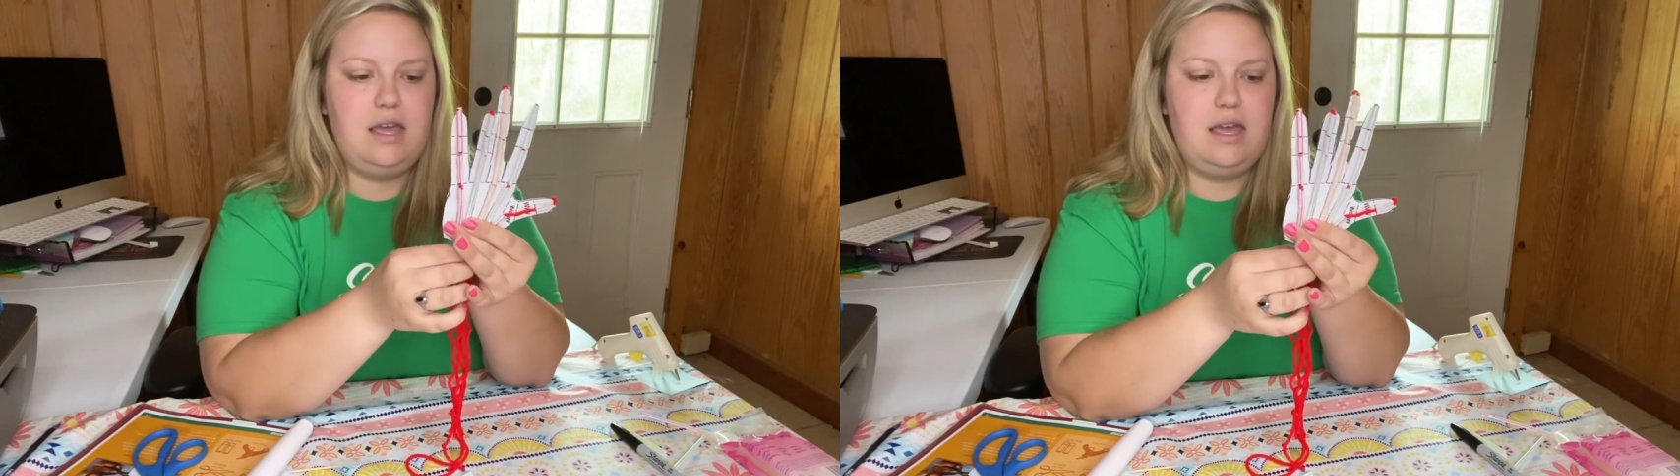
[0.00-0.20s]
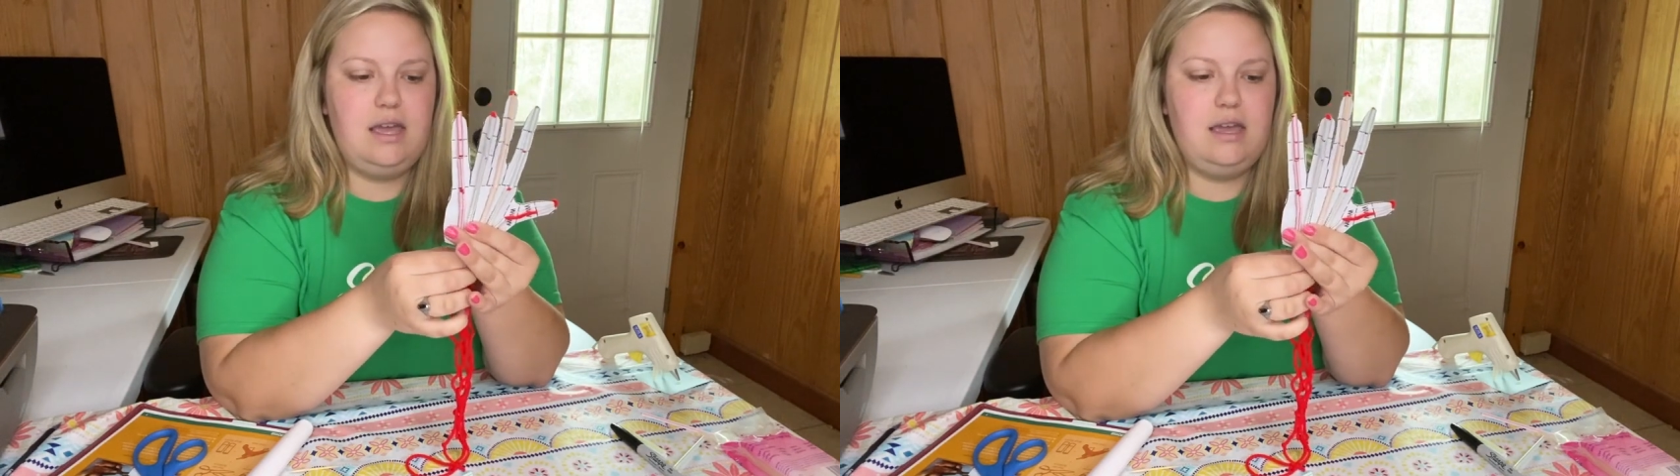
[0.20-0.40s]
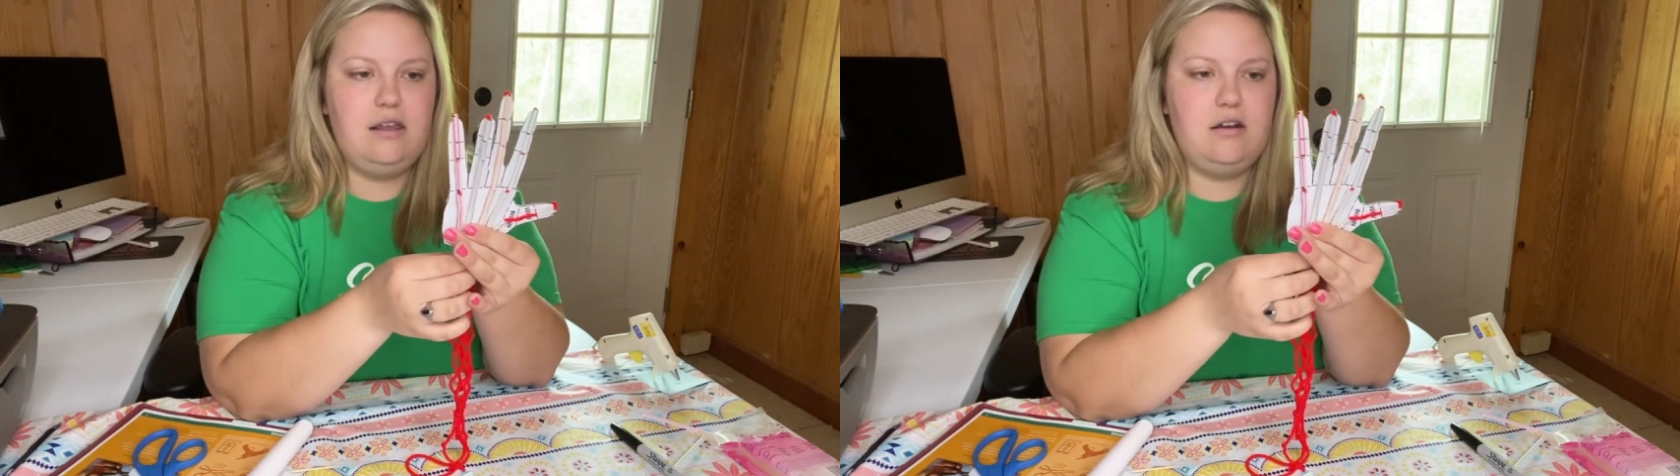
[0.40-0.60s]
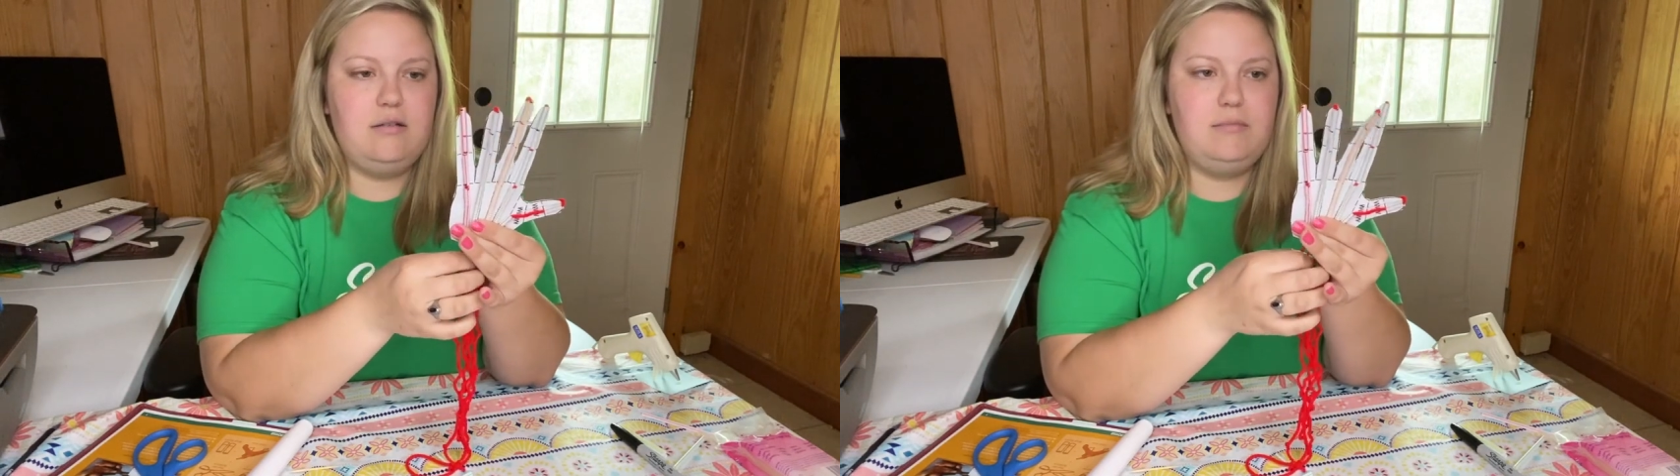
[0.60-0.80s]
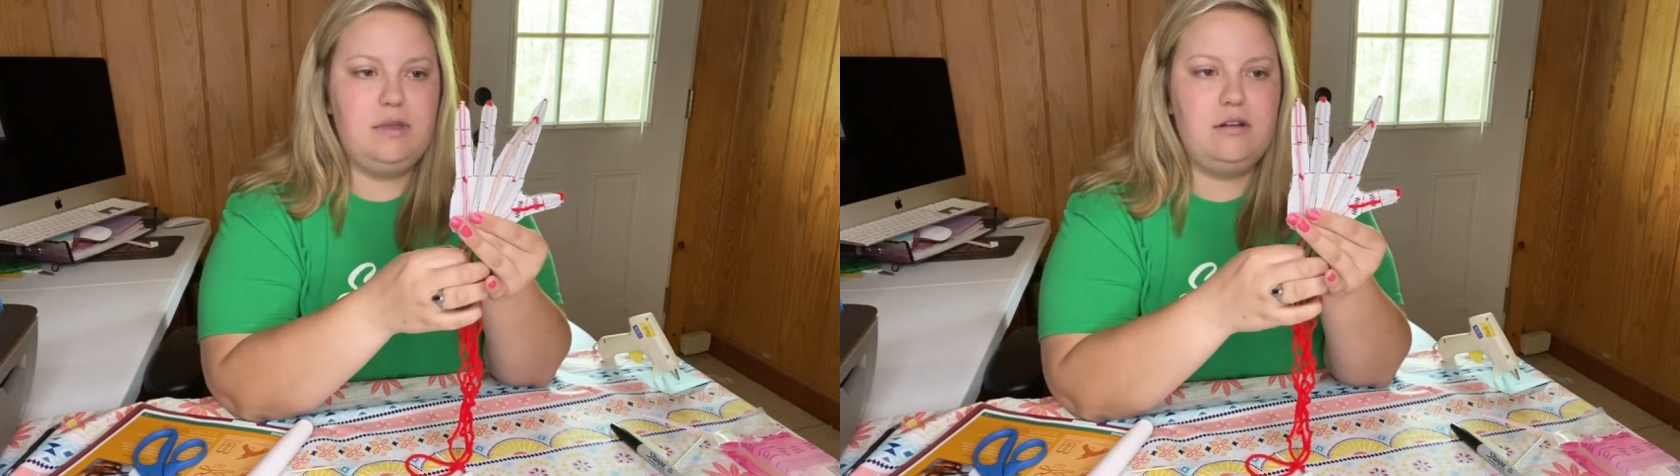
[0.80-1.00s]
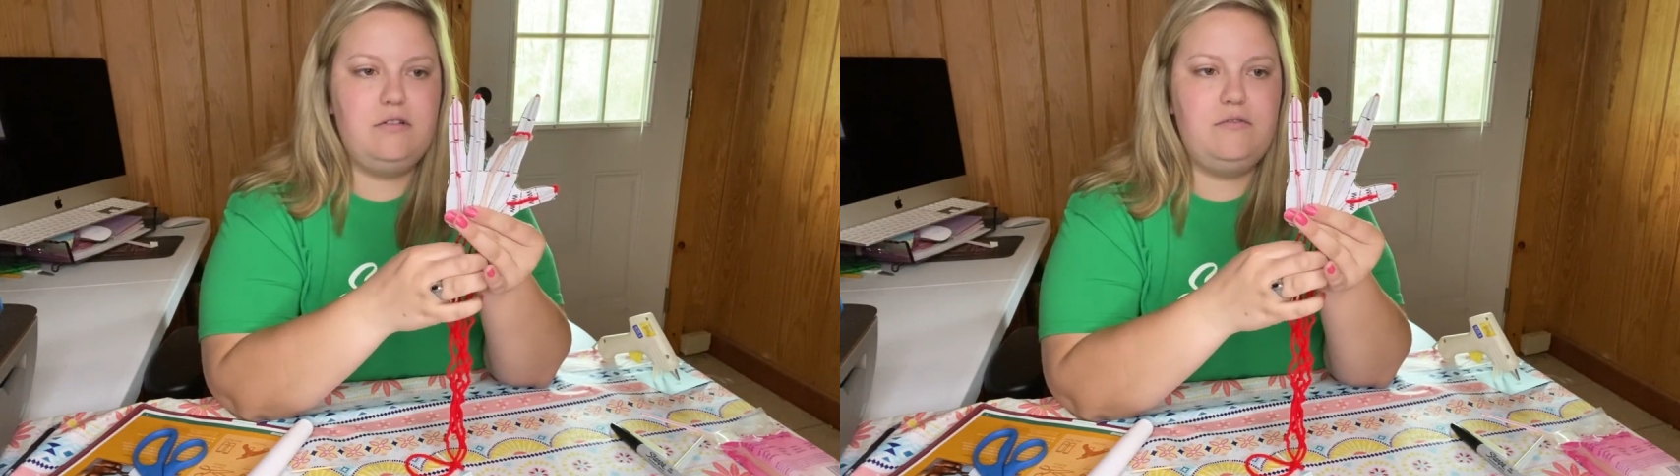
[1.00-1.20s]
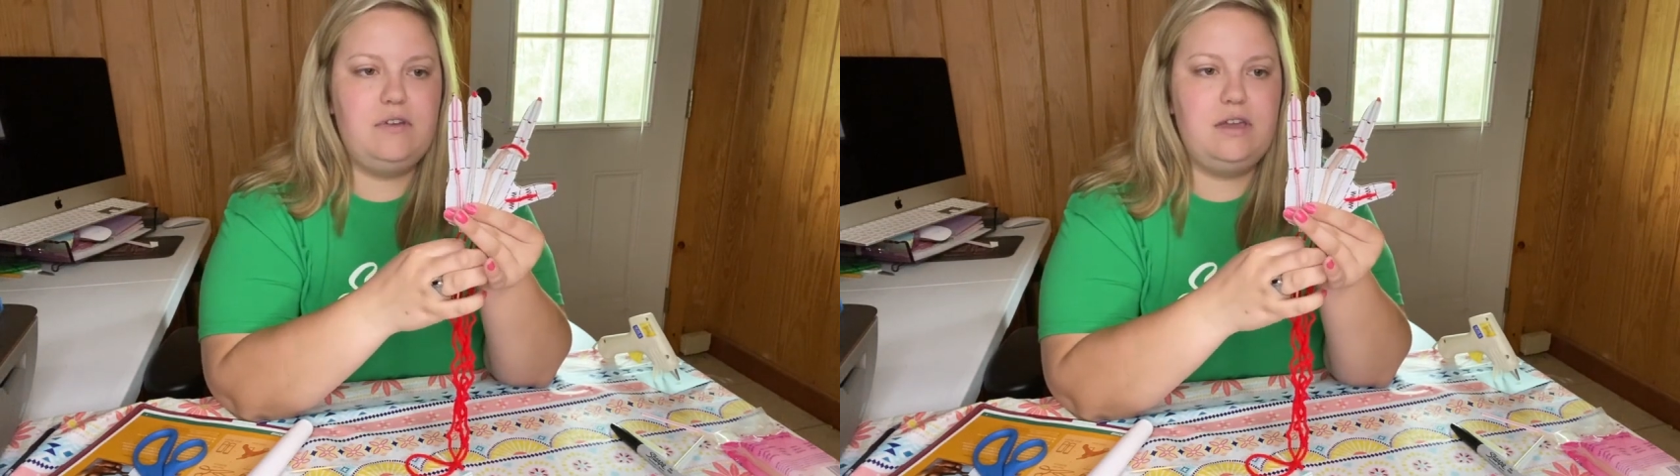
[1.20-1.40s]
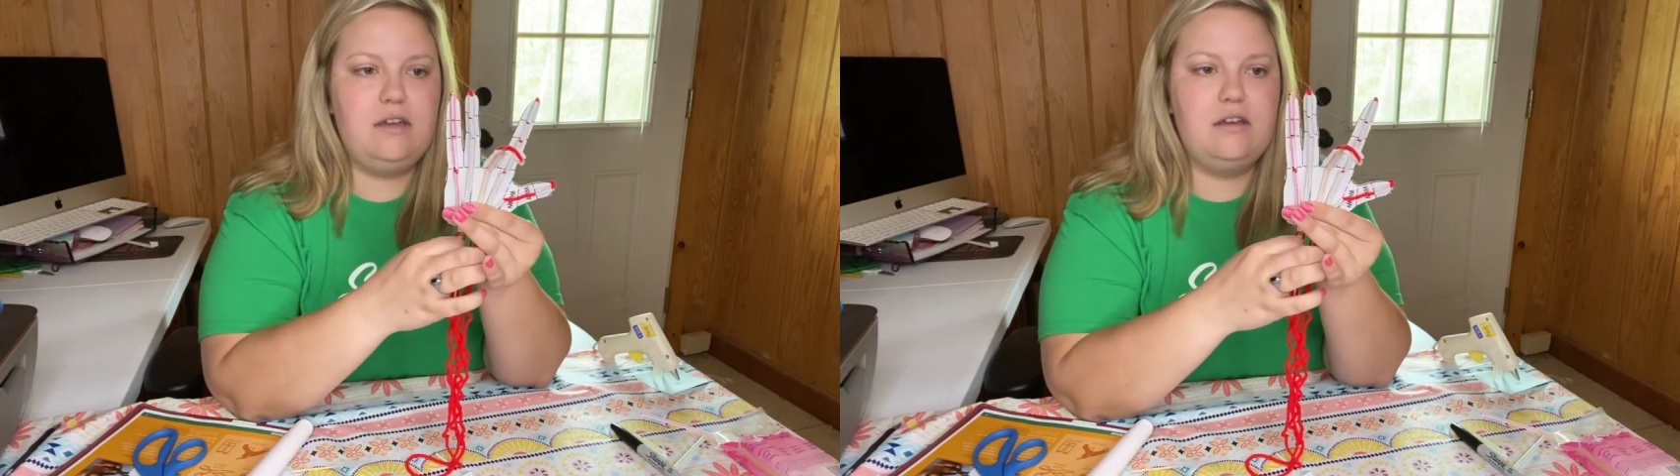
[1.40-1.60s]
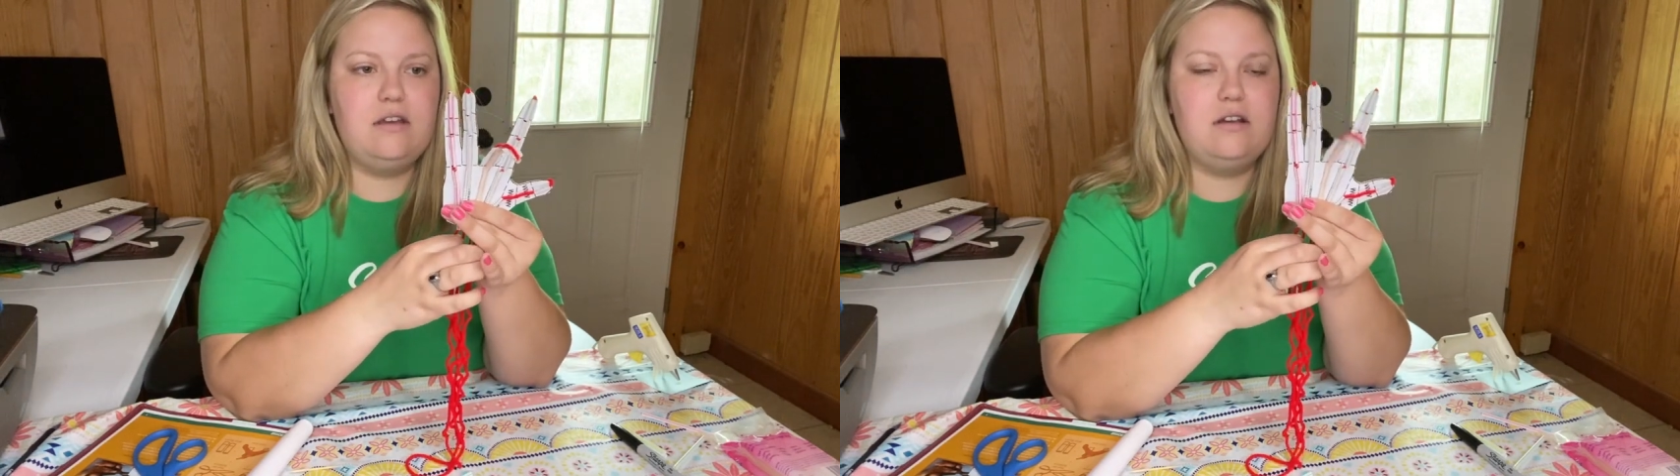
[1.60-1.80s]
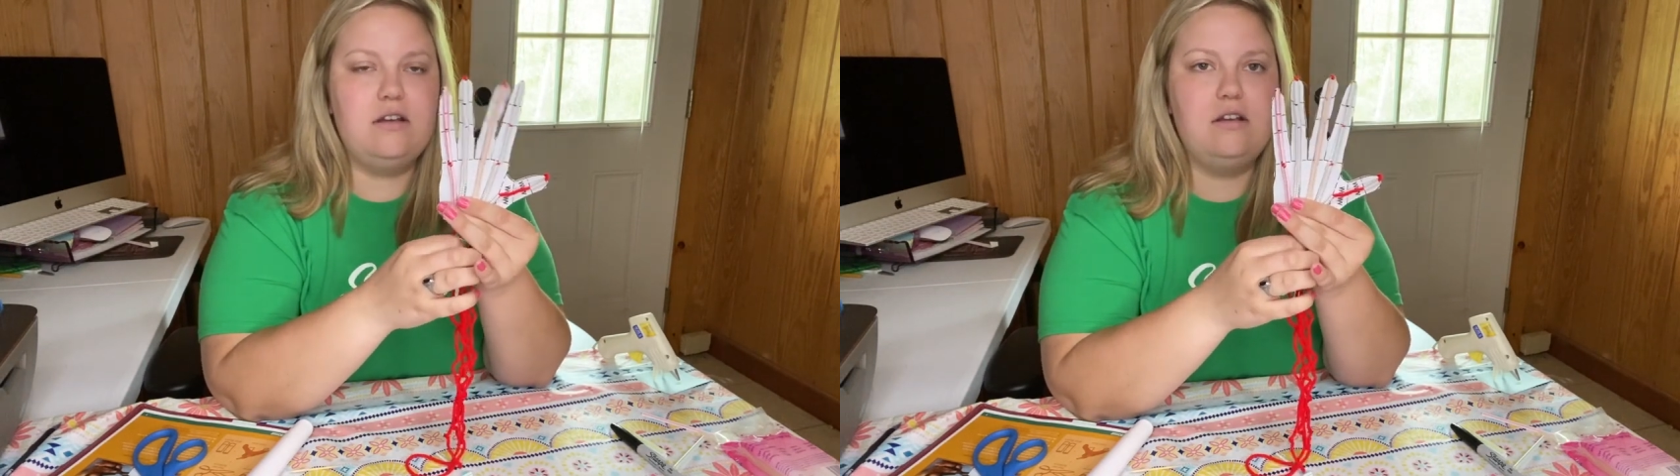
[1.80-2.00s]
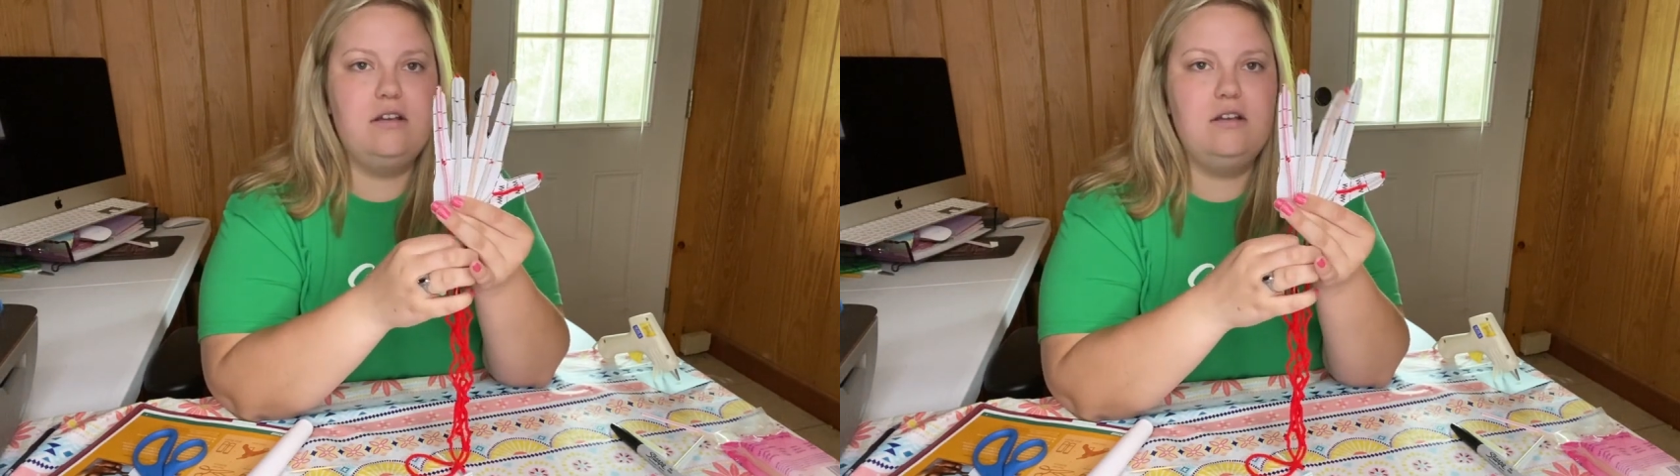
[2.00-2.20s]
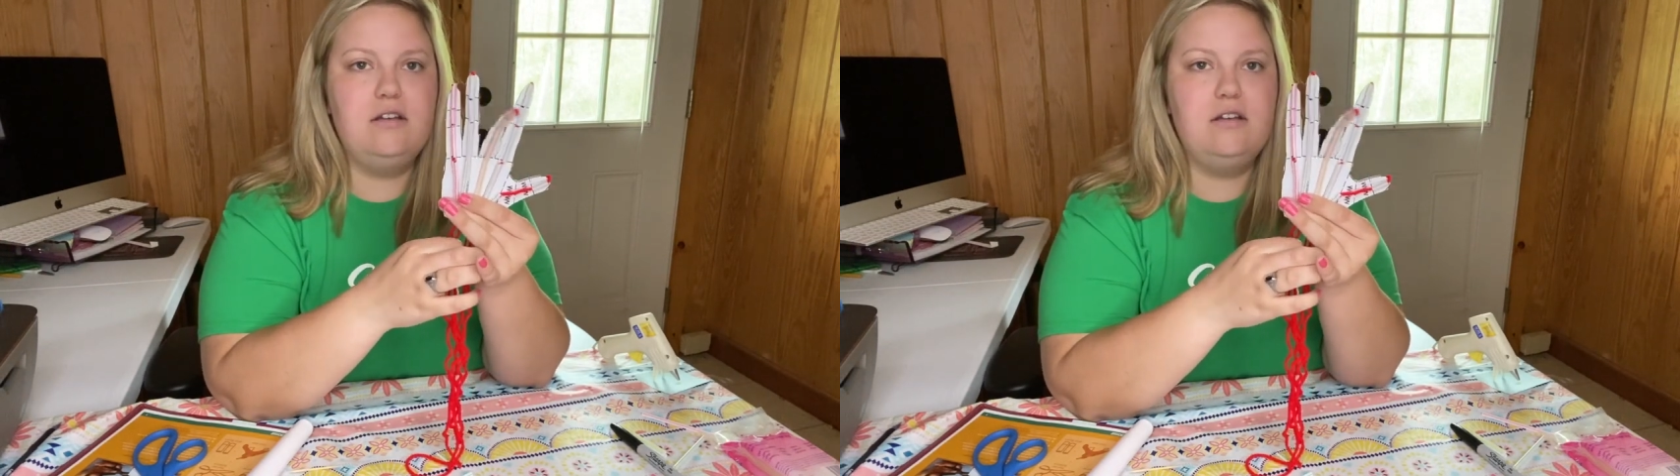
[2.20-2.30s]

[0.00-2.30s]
and our middle finger,